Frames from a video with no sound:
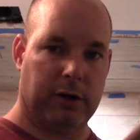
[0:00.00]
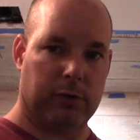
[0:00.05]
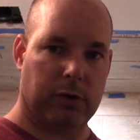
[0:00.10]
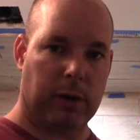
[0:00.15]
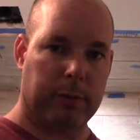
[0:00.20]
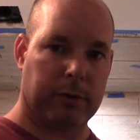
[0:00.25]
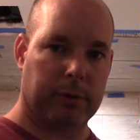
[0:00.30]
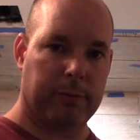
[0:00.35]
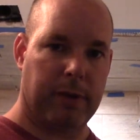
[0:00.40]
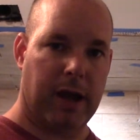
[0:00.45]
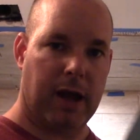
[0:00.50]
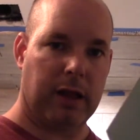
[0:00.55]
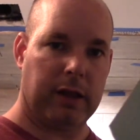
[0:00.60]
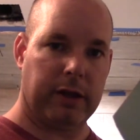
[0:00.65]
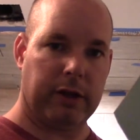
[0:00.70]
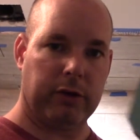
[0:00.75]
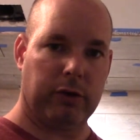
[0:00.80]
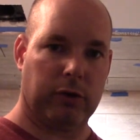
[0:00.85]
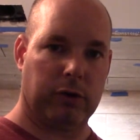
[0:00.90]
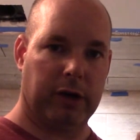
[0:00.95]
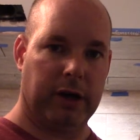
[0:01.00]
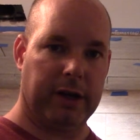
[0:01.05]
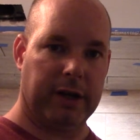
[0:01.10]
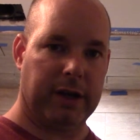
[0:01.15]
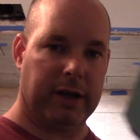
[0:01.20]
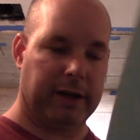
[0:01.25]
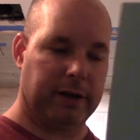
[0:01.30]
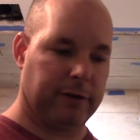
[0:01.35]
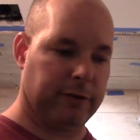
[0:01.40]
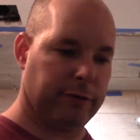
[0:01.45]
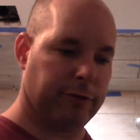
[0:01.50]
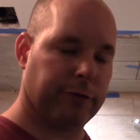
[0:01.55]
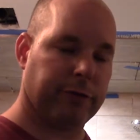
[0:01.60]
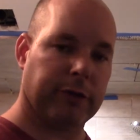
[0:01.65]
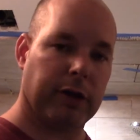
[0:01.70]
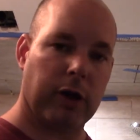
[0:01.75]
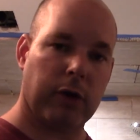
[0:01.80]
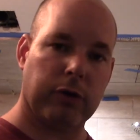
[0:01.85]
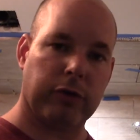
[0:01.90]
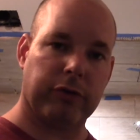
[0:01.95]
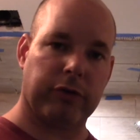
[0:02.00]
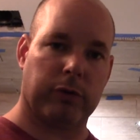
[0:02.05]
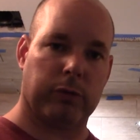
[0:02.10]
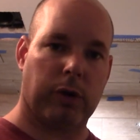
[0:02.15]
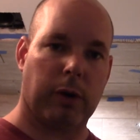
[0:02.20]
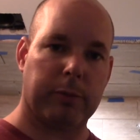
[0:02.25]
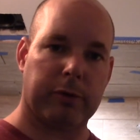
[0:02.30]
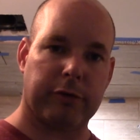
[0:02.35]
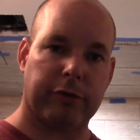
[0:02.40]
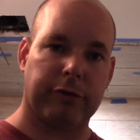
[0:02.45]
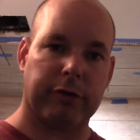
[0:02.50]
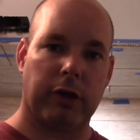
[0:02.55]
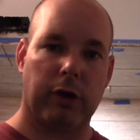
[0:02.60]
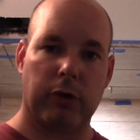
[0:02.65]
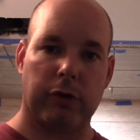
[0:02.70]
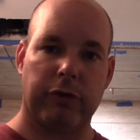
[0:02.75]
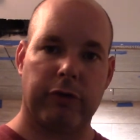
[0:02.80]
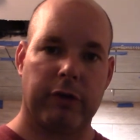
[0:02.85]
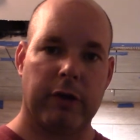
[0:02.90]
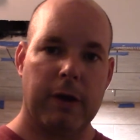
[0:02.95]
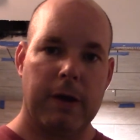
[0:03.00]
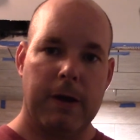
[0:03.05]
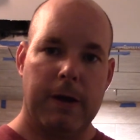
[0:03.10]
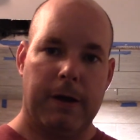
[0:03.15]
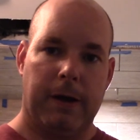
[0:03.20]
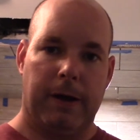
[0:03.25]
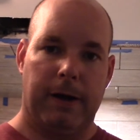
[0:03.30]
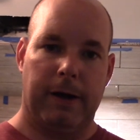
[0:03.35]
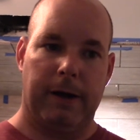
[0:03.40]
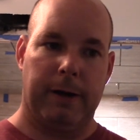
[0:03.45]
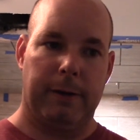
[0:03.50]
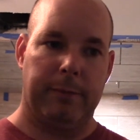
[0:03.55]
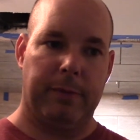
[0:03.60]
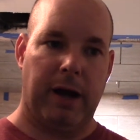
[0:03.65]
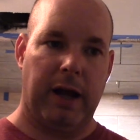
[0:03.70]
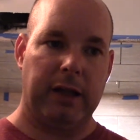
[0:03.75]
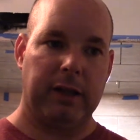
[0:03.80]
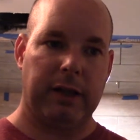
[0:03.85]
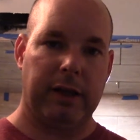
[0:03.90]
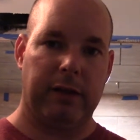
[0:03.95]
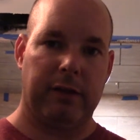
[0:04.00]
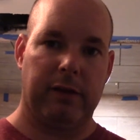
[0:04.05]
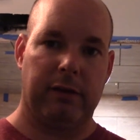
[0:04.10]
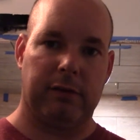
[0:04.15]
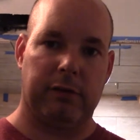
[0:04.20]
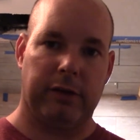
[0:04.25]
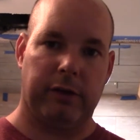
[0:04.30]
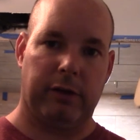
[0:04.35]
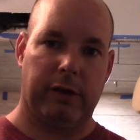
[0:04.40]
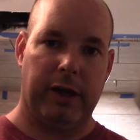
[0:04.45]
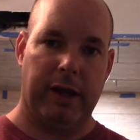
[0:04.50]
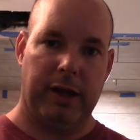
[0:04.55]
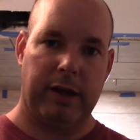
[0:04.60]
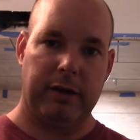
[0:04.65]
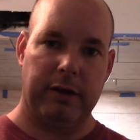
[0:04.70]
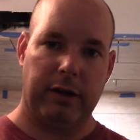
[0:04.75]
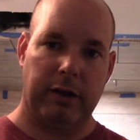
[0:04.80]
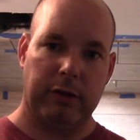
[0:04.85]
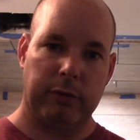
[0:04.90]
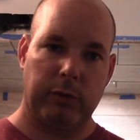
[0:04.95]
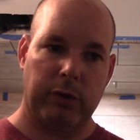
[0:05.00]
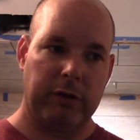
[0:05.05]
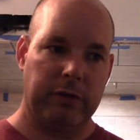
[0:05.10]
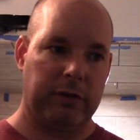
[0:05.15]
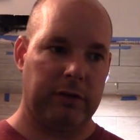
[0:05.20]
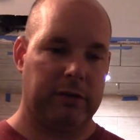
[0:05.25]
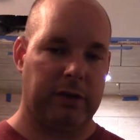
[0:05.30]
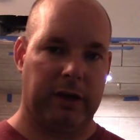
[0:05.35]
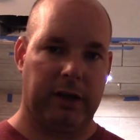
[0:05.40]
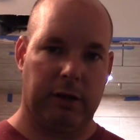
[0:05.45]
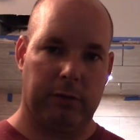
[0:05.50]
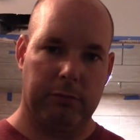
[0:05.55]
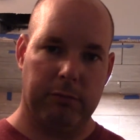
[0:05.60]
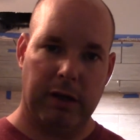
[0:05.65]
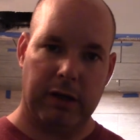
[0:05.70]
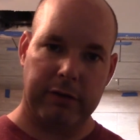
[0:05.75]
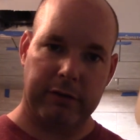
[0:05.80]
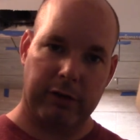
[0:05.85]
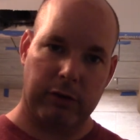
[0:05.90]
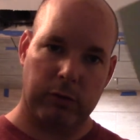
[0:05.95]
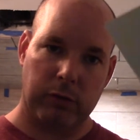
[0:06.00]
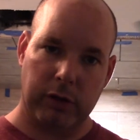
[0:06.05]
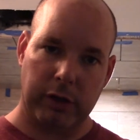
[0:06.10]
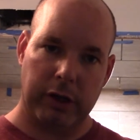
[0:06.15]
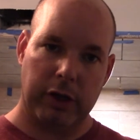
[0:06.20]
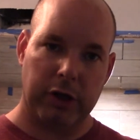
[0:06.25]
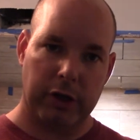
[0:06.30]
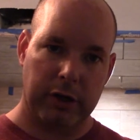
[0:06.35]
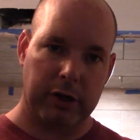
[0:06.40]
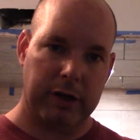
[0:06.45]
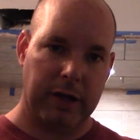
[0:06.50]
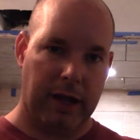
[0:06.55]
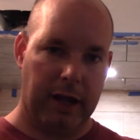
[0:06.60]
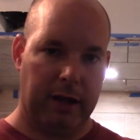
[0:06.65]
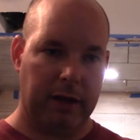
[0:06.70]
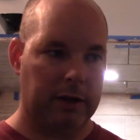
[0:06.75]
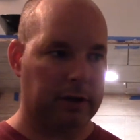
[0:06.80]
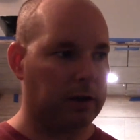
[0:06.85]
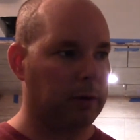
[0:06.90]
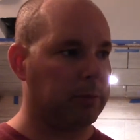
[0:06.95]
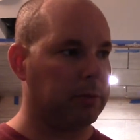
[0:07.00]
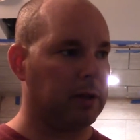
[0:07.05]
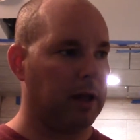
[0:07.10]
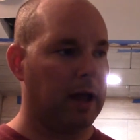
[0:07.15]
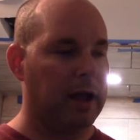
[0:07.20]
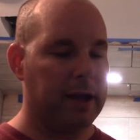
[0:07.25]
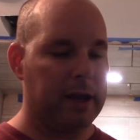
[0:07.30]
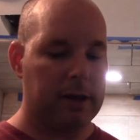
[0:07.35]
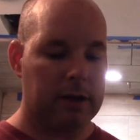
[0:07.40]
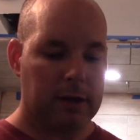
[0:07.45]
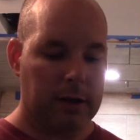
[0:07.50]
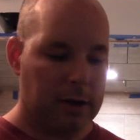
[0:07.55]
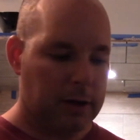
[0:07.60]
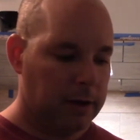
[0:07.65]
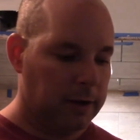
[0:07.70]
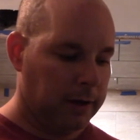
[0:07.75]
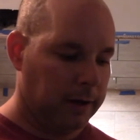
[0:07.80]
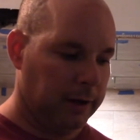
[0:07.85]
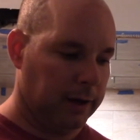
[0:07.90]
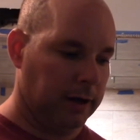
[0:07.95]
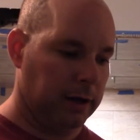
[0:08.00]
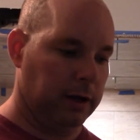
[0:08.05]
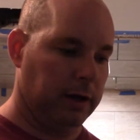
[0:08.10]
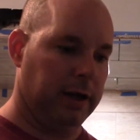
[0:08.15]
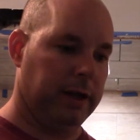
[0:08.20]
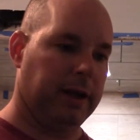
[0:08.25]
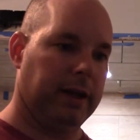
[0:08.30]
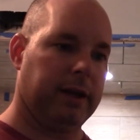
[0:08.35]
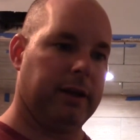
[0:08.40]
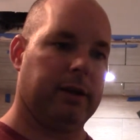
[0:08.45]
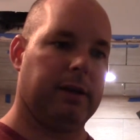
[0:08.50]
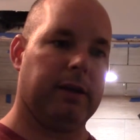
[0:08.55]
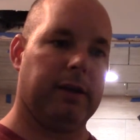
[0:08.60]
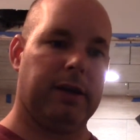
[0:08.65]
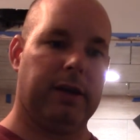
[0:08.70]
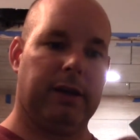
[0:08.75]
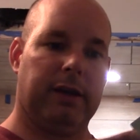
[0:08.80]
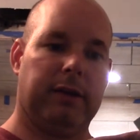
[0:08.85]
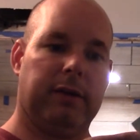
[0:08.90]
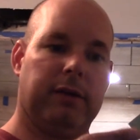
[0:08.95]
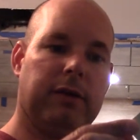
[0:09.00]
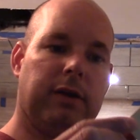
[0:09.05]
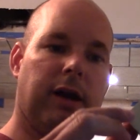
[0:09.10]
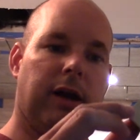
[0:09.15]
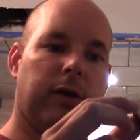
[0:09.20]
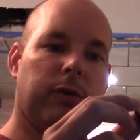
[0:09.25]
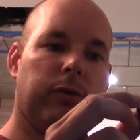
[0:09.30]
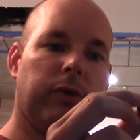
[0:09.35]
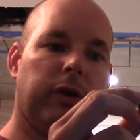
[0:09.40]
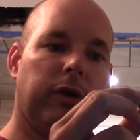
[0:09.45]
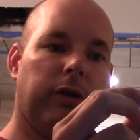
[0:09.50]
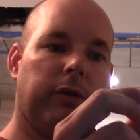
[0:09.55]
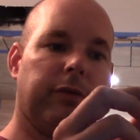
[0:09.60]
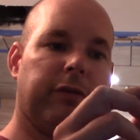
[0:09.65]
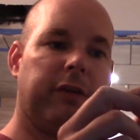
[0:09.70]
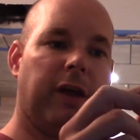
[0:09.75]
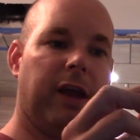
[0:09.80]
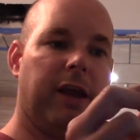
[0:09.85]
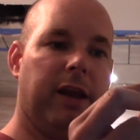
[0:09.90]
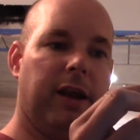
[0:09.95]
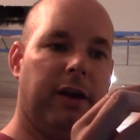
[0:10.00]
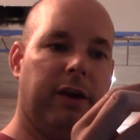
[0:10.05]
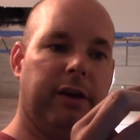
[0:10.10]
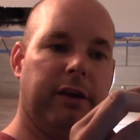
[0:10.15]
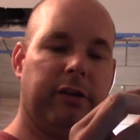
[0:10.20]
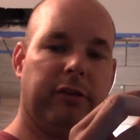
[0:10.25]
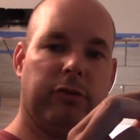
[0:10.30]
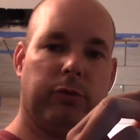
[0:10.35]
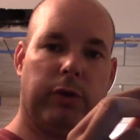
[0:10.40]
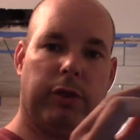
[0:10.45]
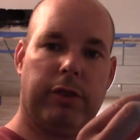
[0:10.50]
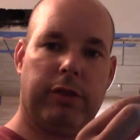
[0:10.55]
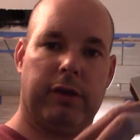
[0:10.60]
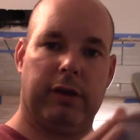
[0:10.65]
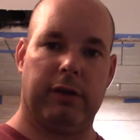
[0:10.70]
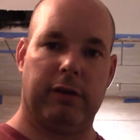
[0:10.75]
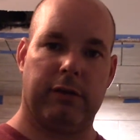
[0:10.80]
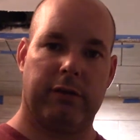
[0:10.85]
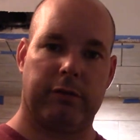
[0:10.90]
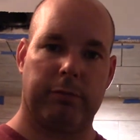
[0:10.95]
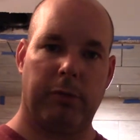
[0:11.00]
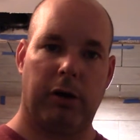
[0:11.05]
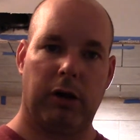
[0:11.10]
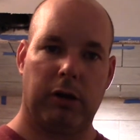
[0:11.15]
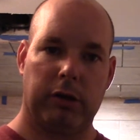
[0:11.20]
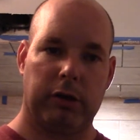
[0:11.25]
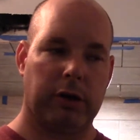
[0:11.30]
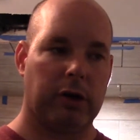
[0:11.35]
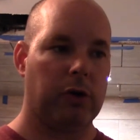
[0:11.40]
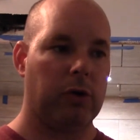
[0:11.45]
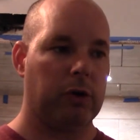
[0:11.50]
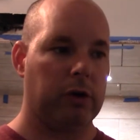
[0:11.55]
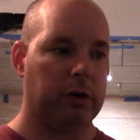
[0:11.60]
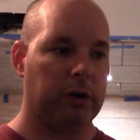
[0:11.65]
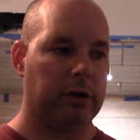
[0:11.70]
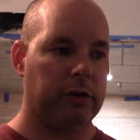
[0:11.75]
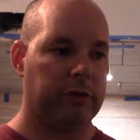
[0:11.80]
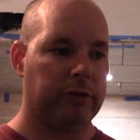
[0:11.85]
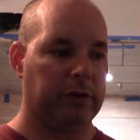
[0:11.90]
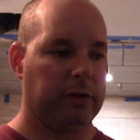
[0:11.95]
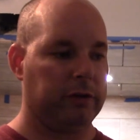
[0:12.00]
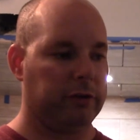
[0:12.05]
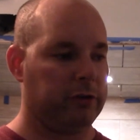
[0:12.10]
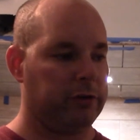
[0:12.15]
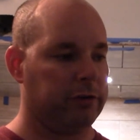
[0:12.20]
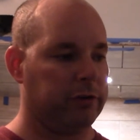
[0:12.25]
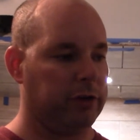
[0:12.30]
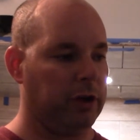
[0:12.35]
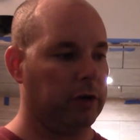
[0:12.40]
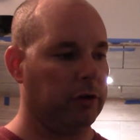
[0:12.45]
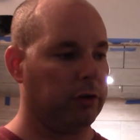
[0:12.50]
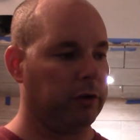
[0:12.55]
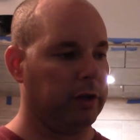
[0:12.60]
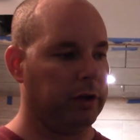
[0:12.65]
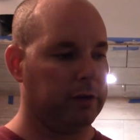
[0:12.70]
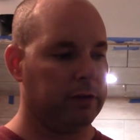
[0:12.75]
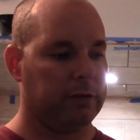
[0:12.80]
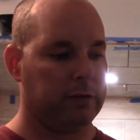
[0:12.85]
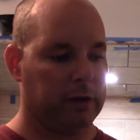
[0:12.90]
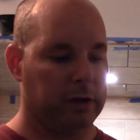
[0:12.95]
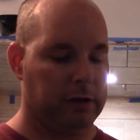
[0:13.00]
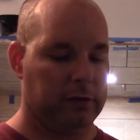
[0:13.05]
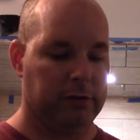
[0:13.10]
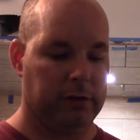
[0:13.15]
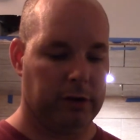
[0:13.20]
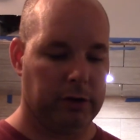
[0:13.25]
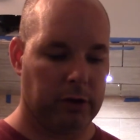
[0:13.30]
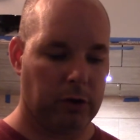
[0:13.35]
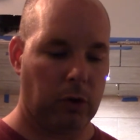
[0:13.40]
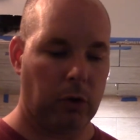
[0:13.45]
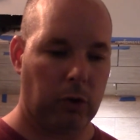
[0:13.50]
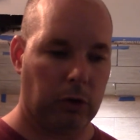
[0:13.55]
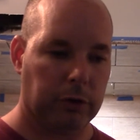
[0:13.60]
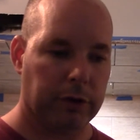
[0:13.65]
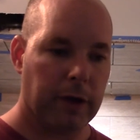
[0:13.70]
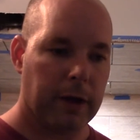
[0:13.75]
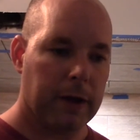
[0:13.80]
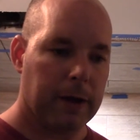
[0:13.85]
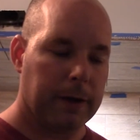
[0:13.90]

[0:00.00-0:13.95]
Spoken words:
a rubber mallet or any kind of float, rubber float. I like these little handheld ones because I can mix it really good and apply it, and I can get in real tight areas with the smaller corners, and just generally it's easier to hold.